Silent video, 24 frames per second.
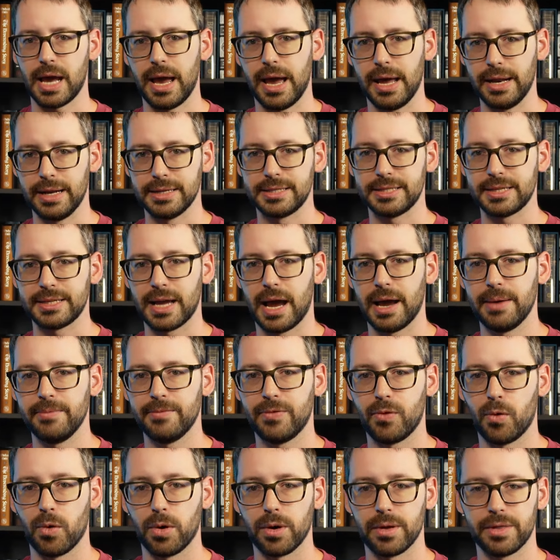and it's time
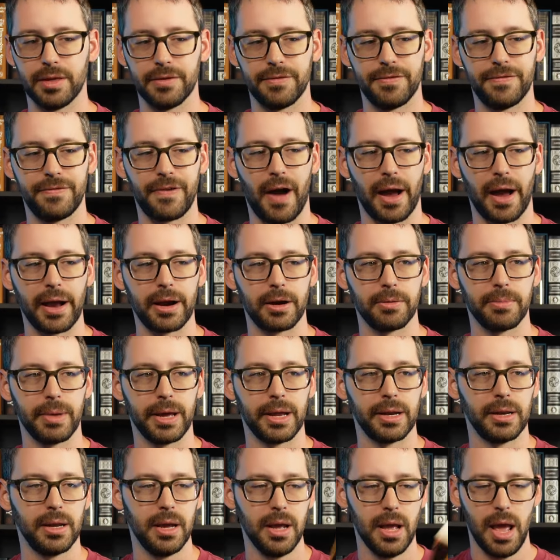for The
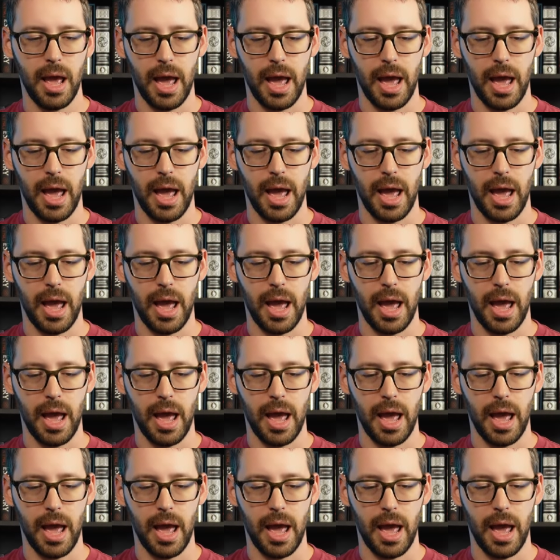Fireman.